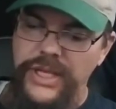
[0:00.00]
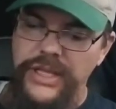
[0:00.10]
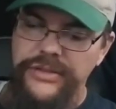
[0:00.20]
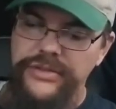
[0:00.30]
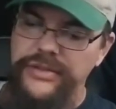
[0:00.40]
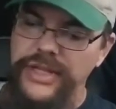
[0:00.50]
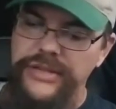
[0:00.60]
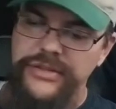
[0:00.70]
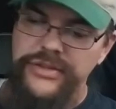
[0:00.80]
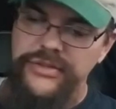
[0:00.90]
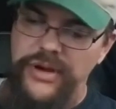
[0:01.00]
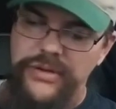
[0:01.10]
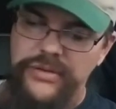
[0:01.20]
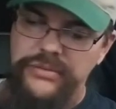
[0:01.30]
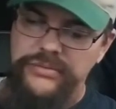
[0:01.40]
it's it's a
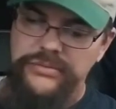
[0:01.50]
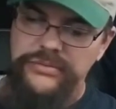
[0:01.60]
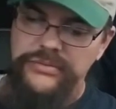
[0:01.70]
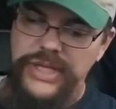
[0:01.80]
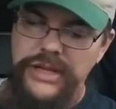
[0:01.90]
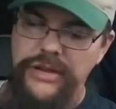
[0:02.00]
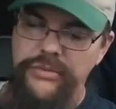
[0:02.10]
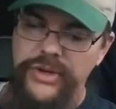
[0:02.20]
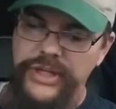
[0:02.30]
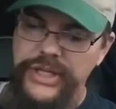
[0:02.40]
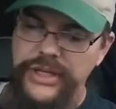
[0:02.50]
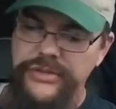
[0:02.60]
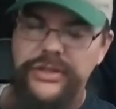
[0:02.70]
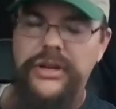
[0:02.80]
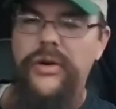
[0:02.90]
struggle. It, it really
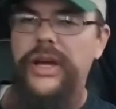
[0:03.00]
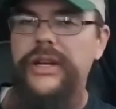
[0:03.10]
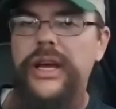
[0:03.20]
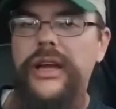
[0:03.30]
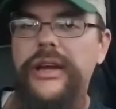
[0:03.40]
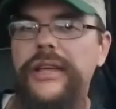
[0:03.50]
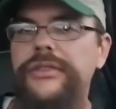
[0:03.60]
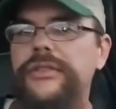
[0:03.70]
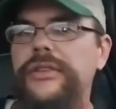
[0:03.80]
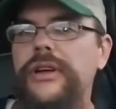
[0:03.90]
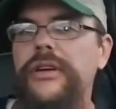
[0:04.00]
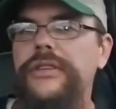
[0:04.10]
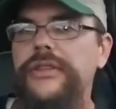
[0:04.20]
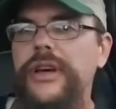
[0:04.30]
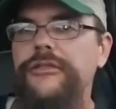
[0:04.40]
is. You know, un,
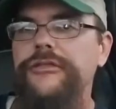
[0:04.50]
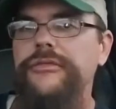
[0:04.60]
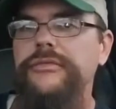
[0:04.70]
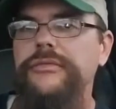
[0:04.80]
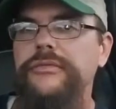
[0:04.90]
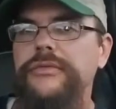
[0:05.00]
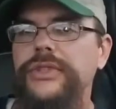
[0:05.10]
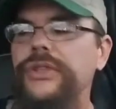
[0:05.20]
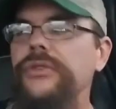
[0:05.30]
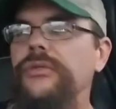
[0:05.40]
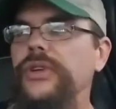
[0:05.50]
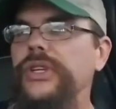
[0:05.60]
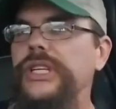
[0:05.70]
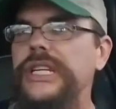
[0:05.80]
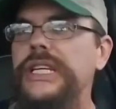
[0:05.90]
unnecessary stuff. Do you
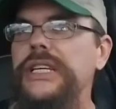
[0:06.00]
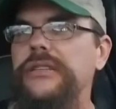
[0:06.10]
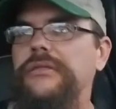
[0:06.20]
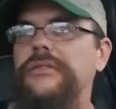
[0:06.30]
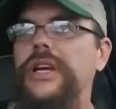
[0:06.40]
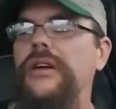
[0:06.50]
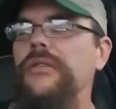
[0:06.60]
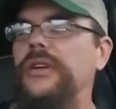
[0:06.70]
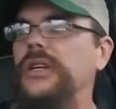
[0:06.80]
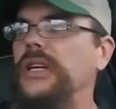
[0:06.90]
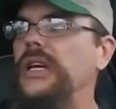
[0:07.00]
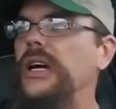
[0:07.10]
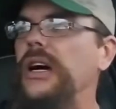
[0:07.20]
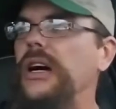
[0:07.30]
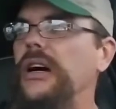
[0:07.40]
really need it? You
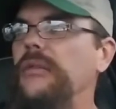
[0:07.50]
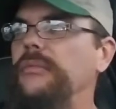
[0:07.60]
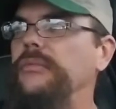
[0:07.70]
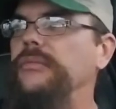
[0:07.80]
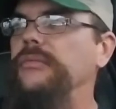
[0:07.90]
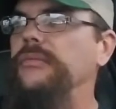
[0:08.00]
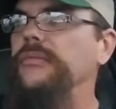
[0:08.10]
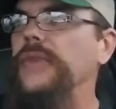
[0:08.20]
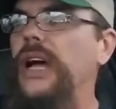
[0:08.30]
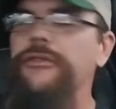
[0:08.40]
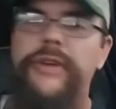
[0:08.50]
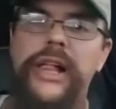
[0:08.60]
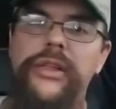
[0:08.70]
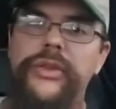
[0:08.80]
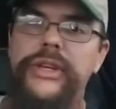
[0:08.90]
know, um, I
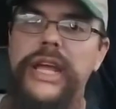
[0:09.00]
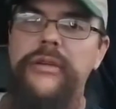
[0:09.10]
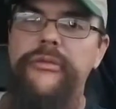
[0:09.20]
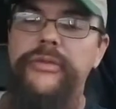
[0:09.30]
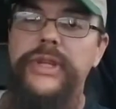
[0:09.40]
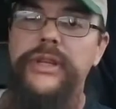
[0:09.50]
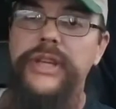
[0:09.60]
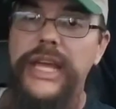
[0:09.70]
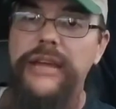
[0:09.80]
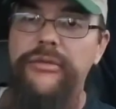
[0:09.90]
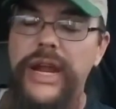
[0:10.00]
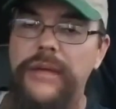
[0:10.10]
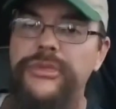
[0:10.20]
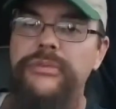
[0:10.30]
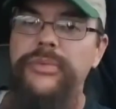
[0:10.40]
follow the Dave the Dave
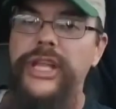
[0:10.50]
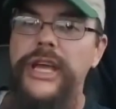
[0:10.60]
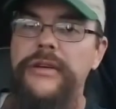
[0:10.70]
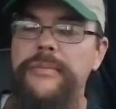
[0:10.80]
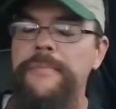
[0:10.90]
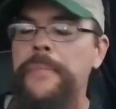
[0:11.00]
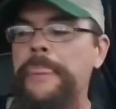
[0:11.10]
Ramsey plan.